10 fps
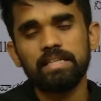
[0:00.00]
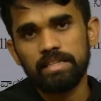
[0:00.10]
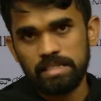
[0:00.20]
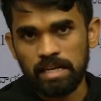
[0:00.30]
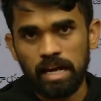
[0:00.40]

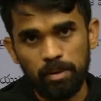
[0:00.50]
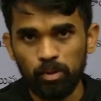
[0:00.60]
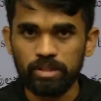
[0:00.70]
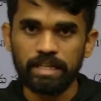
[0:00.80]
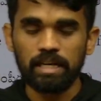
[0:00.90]
these are
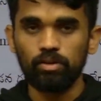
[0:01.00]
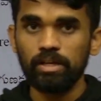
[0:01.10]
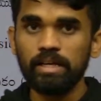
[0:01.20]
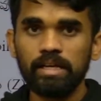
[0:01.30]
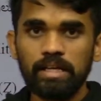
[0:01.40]
hypothetical
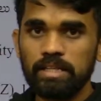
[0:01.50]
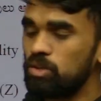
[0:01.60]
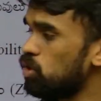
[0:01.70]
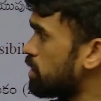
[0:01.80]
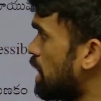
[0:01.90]
only,
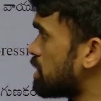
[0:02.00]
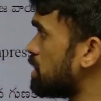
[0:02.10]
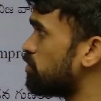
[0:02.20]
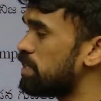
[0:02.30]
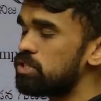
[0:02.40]
those
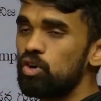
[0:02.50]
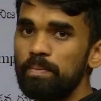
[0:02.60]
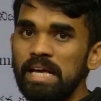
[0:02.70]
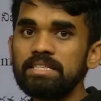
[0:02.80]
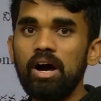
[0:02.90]
gases which
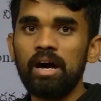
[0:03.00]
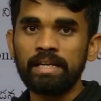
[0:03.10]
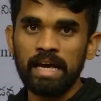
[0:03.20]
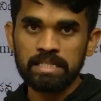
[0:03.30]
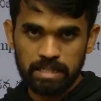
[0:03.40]
obeys all
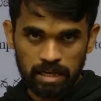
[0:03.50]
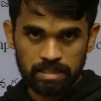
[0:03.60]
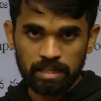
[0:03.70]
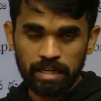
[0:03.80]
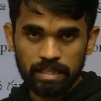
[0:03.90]
gas
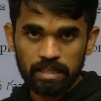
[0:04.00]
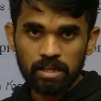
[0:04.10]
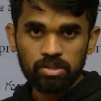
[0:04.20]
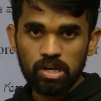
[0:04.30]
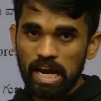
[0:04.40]
laws, right?
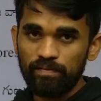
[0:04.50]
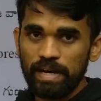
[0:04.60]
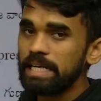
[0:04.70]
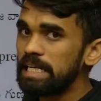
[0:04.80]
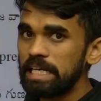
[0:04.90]
So and
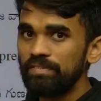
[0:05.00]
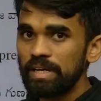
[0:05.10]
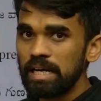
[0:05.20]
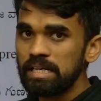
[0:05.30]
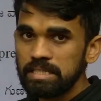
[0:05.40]
finally
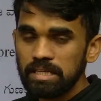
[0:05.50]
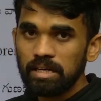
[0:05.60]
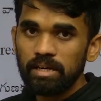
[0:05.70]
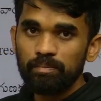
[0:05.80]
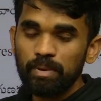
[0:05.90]
giving us
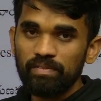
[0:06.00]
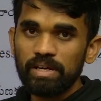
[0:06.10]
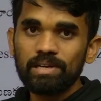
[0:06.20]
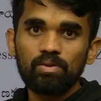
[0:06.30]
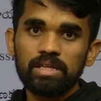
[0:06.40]
PV
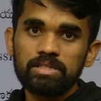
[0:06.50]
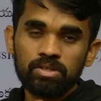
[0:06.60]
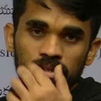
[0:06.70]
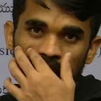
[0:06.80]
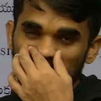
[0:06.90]
equals
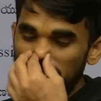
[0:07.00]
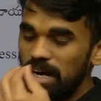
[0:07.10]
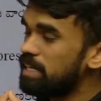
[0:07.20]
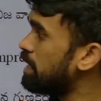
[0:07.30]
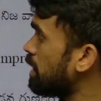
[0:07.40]
to
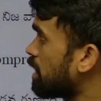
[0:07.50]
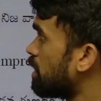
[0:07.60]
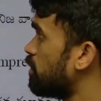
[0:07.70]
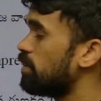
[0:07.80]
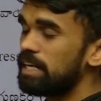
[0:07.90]
nRT
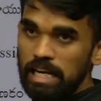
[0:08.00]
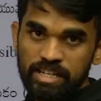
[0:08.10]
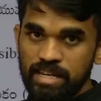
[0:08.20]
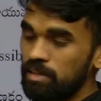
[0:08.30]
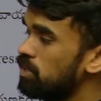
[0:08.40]

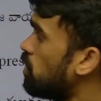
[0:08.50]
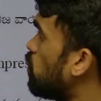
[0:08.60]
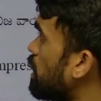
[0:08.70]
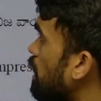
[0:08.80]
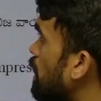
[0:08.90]
relation.
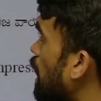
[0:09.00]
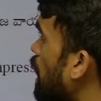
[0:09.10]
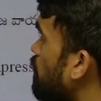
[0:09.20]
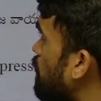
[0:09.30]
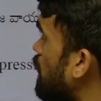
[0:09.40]
Okay,
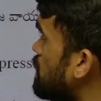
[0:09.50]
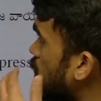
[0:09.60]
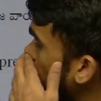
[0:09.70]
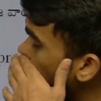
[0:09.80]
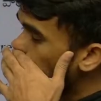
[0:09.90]
and whereas
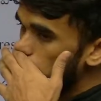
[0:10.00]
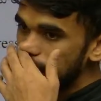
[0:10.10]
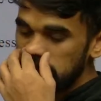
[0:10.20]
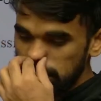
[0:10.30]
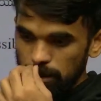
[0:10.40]
real
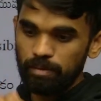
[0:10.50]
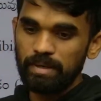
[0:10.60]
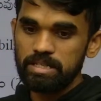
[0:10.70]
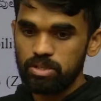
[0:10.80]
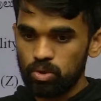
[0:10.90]
gases, it
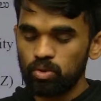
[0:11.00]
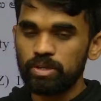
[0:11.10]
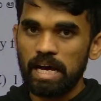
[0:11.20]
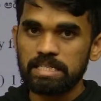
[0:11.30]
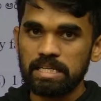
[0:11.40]
means true
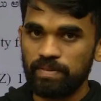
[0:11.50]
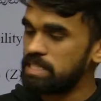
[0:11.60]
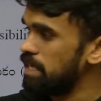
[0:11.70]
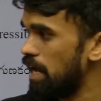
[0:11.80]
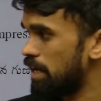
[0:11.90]
gases
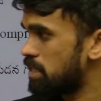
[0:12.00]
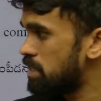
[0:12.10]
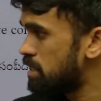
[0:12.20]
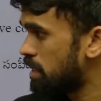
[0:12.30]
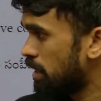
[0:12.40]
which are
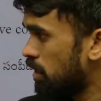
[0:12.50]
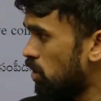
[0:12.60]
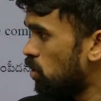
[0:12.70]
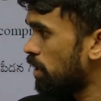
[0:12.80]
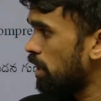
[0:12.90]
existing.
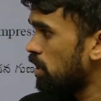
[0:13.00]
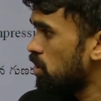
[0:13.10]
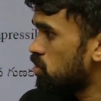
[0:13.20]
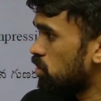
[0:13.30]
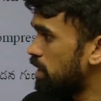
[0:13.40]
Okay,
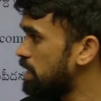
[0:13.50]
so these